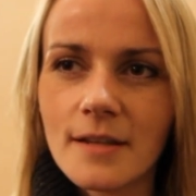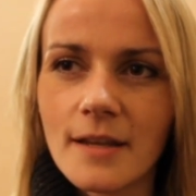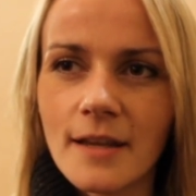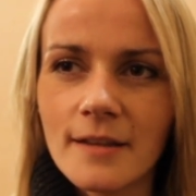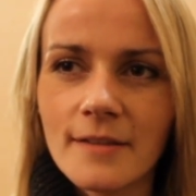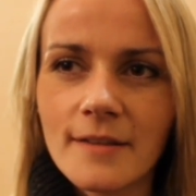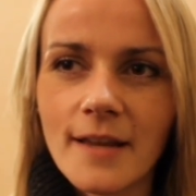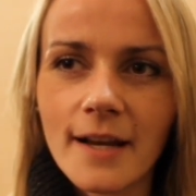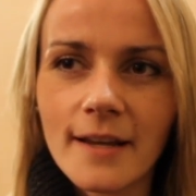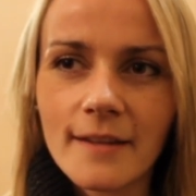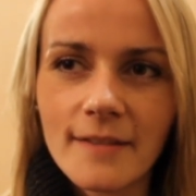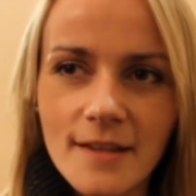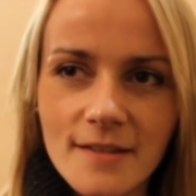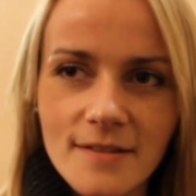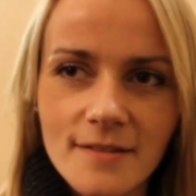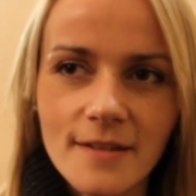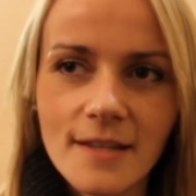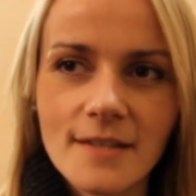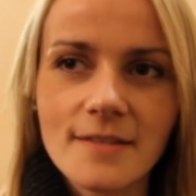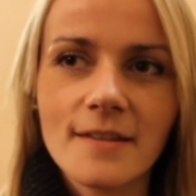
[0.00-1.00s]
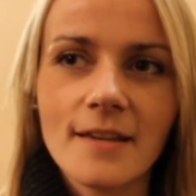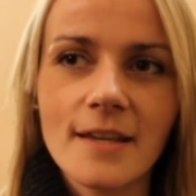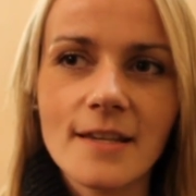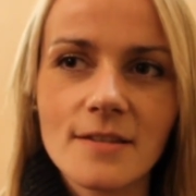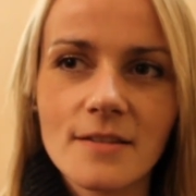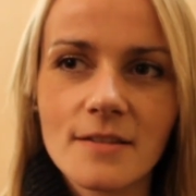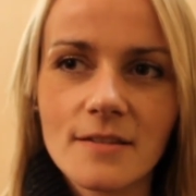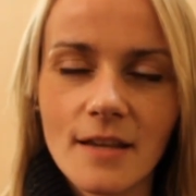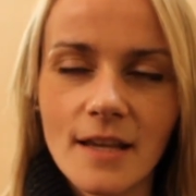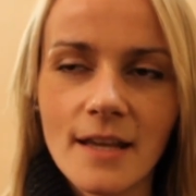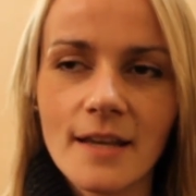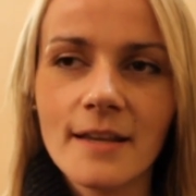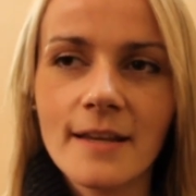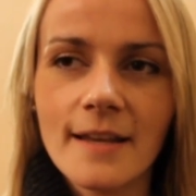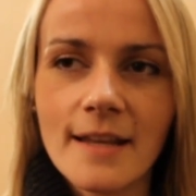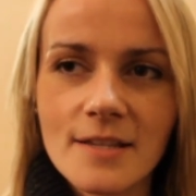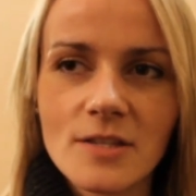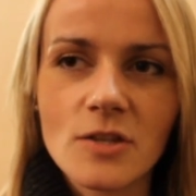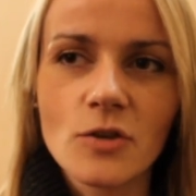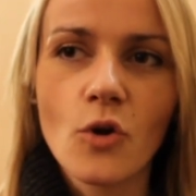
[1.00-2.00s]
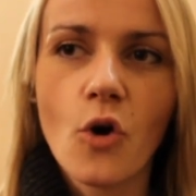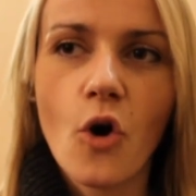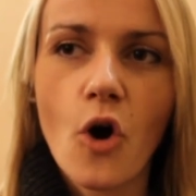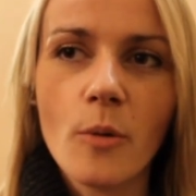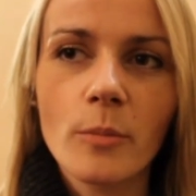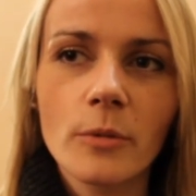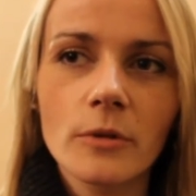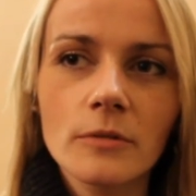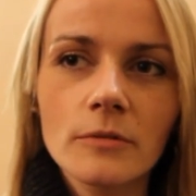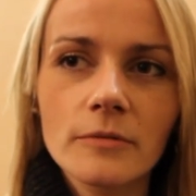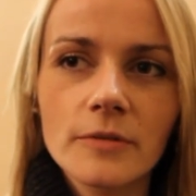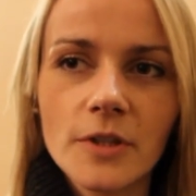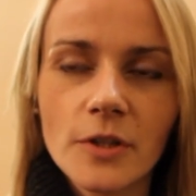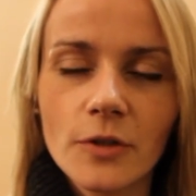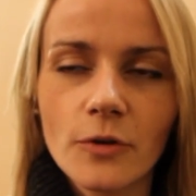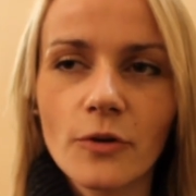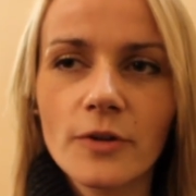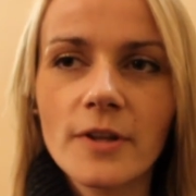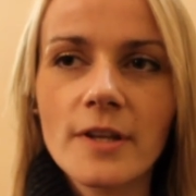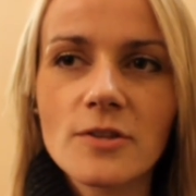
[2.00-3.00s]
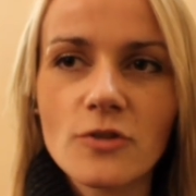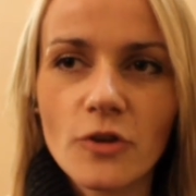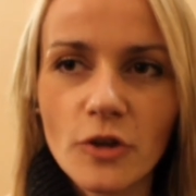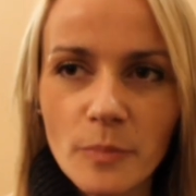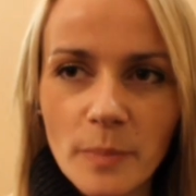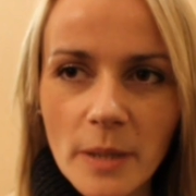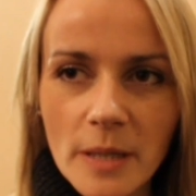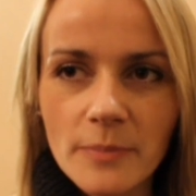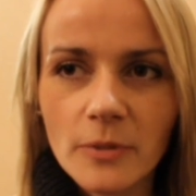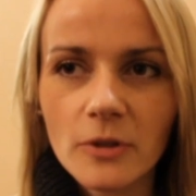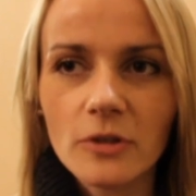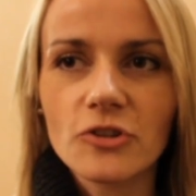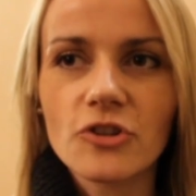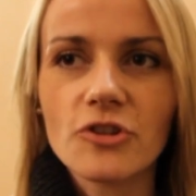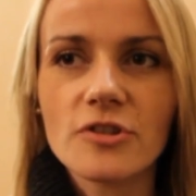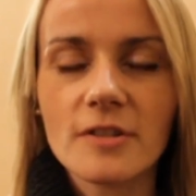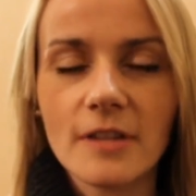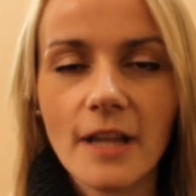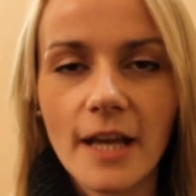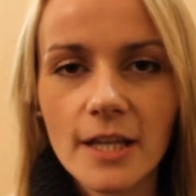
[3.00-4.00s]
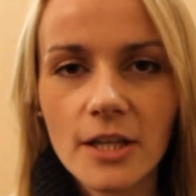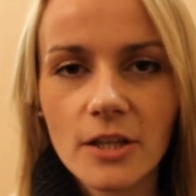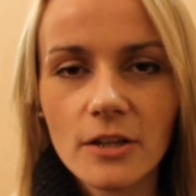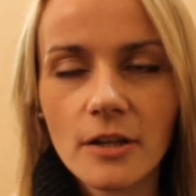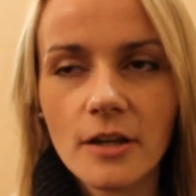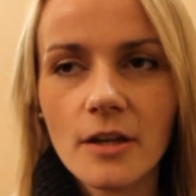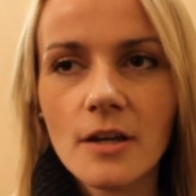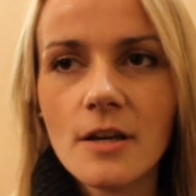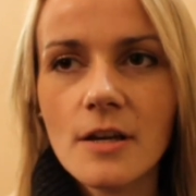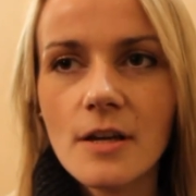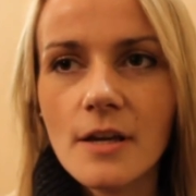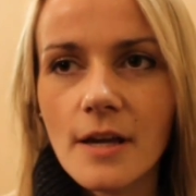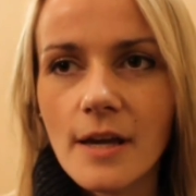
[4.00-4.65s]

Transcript: in that this is normal. You know, there's other people just like you.